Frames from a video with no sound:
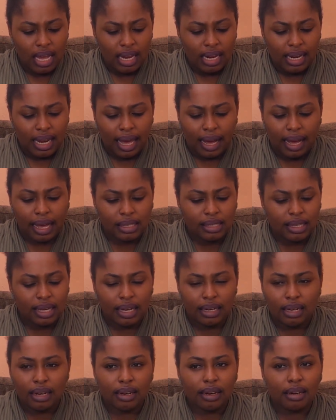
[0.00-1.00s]
like I
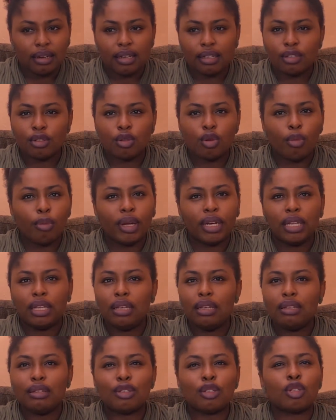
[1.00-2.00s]
said, there's so
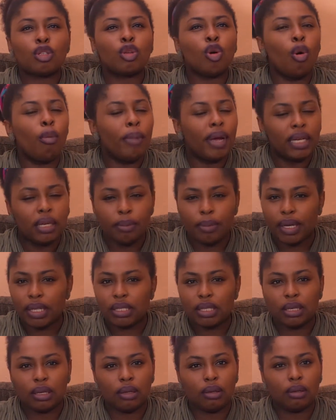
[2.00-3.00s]
many
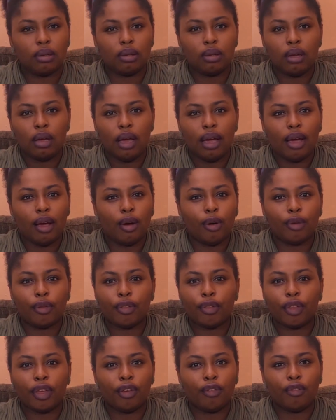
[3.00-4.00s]
mental
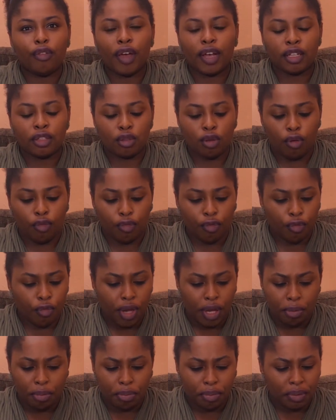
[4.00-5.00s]
health effects of
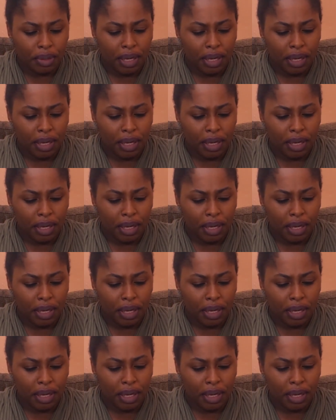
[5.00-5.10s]
rape.